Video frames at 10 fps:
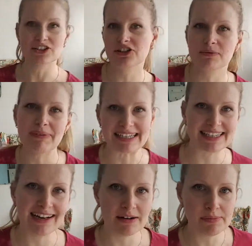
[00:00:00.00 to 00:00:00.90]
And you can mix
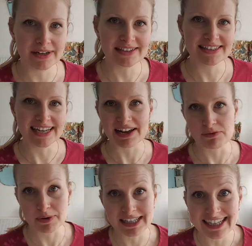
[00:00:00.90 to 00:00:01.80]
it up and
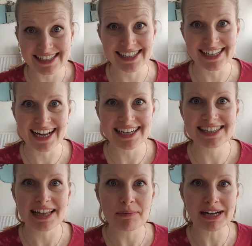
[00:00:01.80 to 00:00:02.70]
everybody needs to get
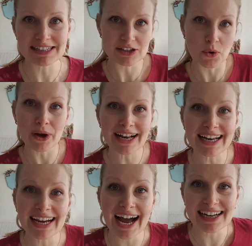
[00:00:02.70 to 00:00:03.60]
into that place as
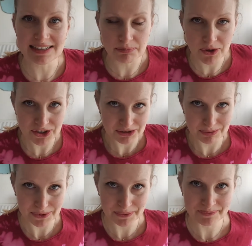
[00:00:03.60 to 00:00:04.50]
quickly as
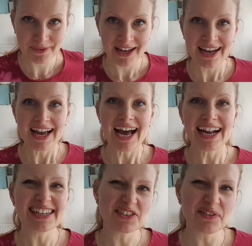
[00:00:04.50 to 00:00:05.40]
possible.
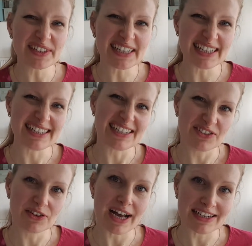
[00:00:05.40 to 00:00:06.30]
And it's obviously
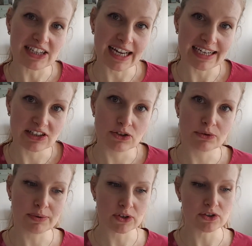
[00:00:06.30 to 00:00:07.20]
still educational
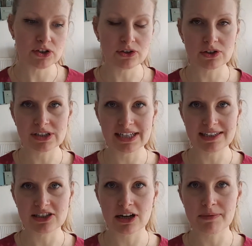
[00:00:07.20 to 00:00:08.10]
because you can
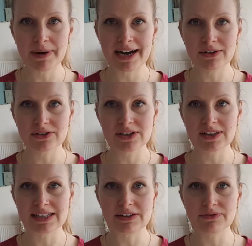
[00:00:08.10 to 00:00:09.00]
teach about
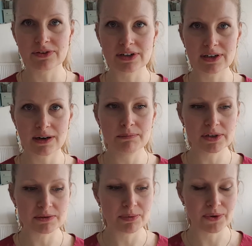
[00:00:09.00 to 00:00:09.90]
the different
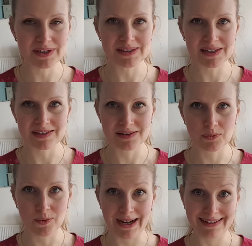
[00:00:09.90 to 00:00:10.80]
compass points as
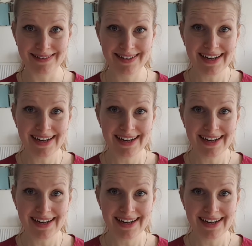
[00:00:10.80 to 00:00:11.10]
well.